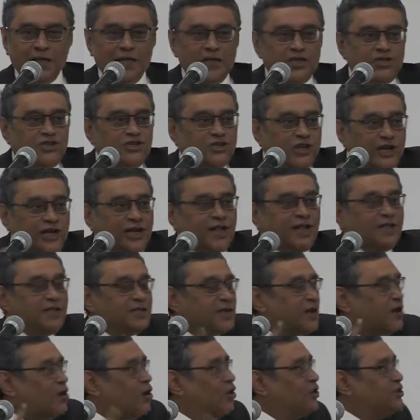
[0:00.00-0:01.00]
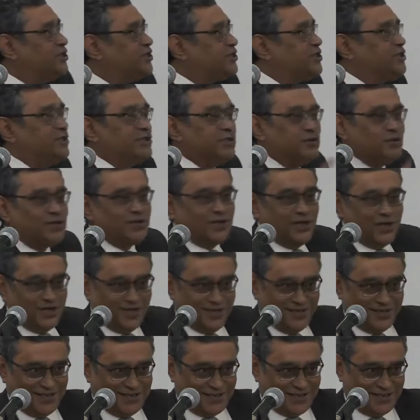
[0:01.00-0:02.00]
Jinnah the
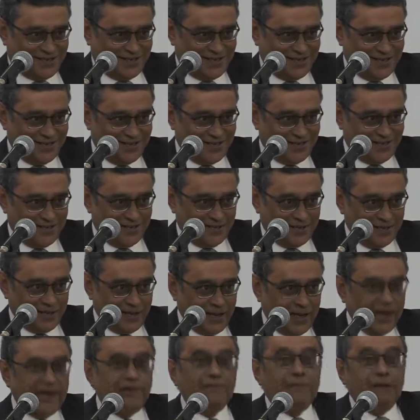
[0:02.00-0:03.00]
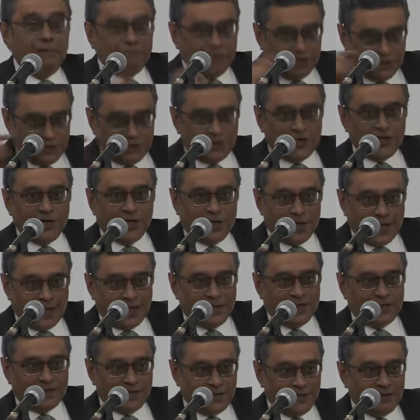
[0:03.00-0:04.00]
constitutionalist, and remember Jinnah had
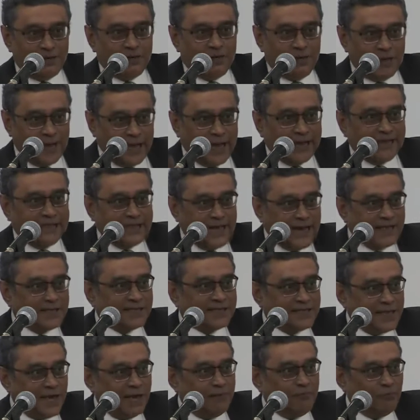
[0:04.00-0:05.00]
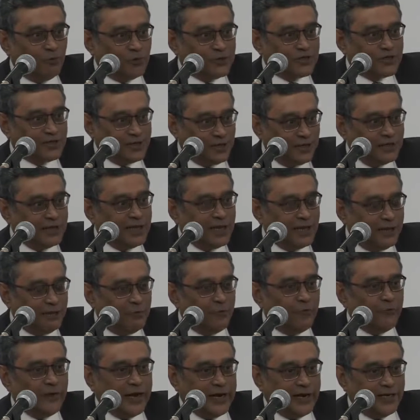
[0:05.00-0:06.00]
at that time was still
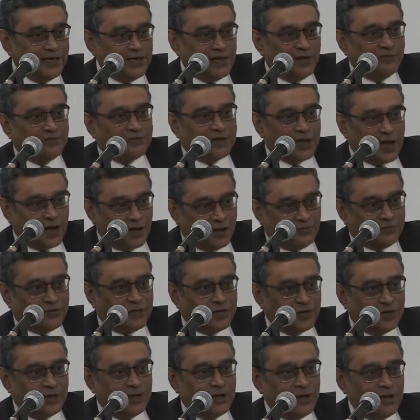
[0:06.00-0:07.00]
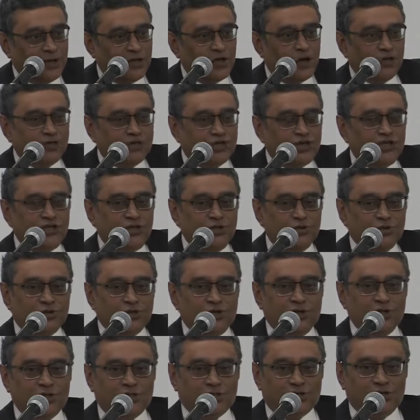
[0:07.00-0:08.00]
wearing the avatar of the
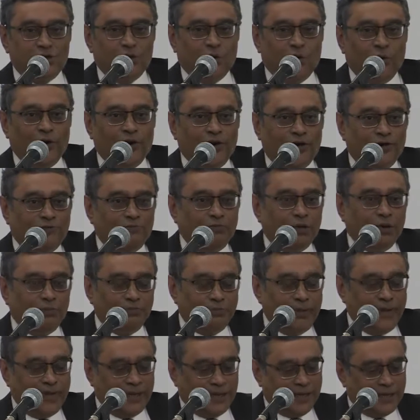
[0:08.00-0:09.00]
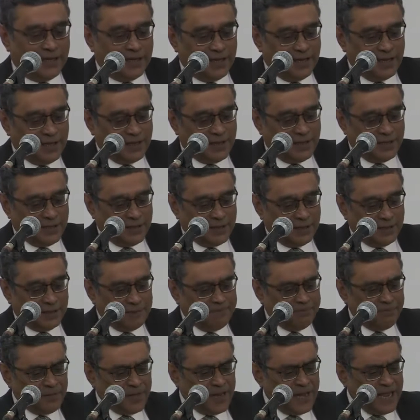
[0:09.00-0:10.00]
constitutionalist lawyer of Bombay.
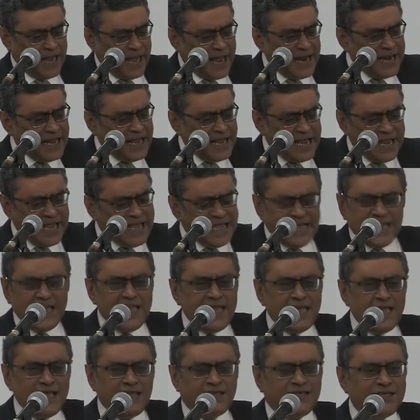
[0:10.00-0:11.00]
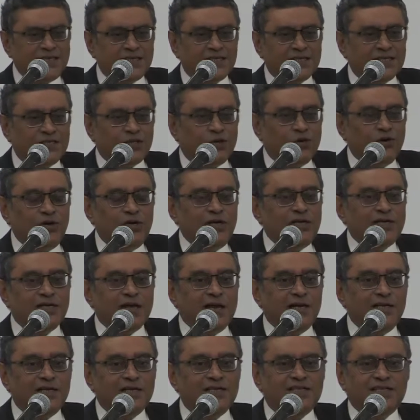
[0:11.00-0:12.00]
And he just couldn't
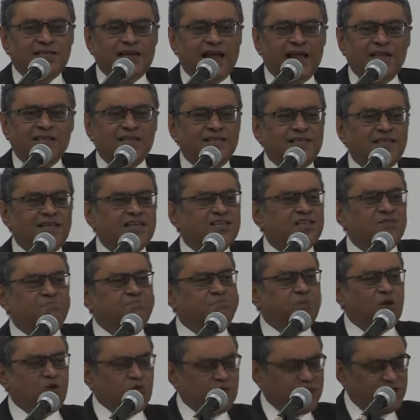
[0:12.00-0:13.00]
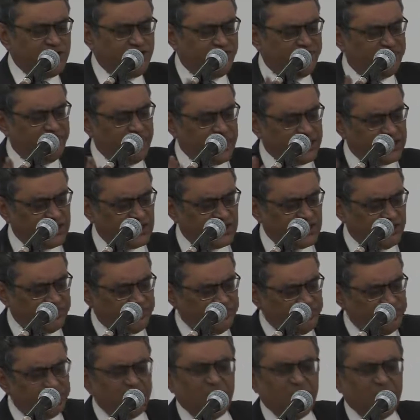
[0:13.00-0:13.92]
understand this explosive mix of